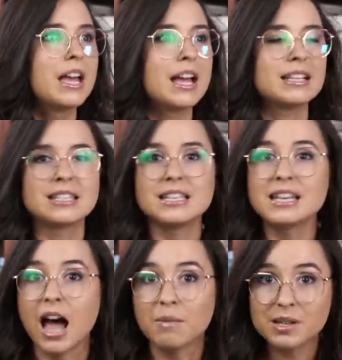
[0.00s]
It's
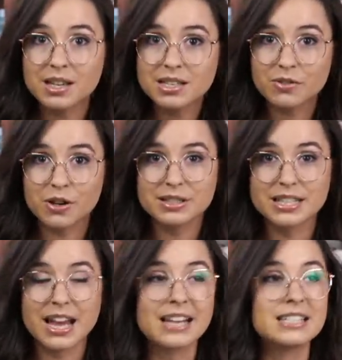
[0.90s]
not because of her
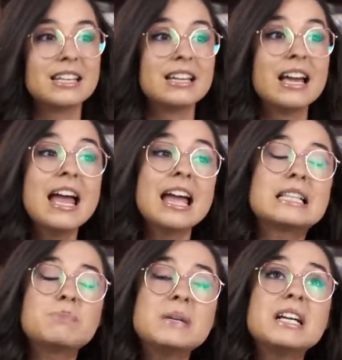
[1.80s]
DID.
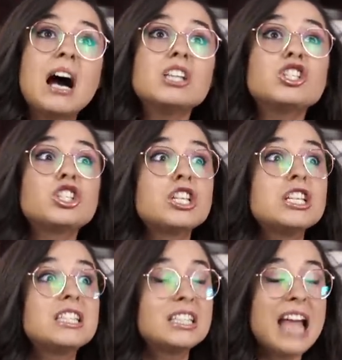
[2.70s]
It's because
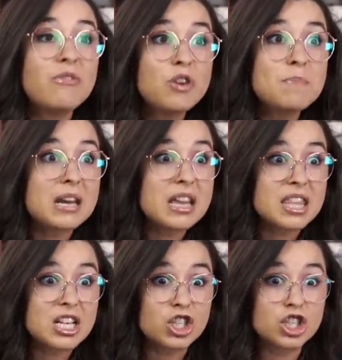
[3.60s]
everybody
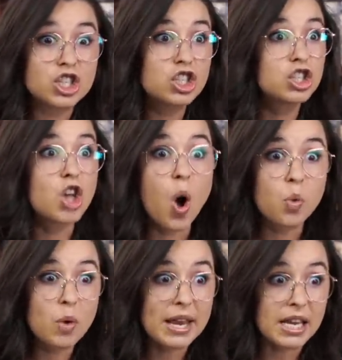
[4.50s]
thinks she's so
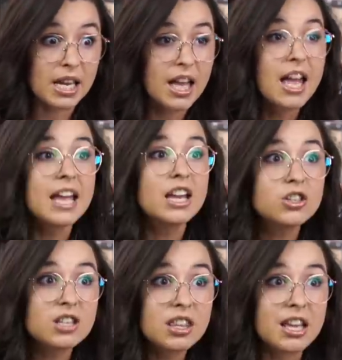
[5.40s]
witty.
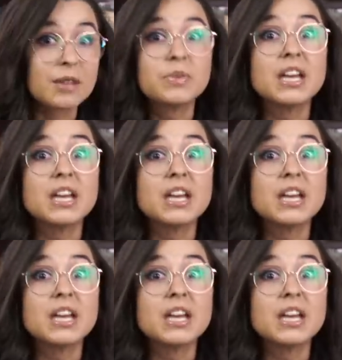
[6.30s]
Here's the thing.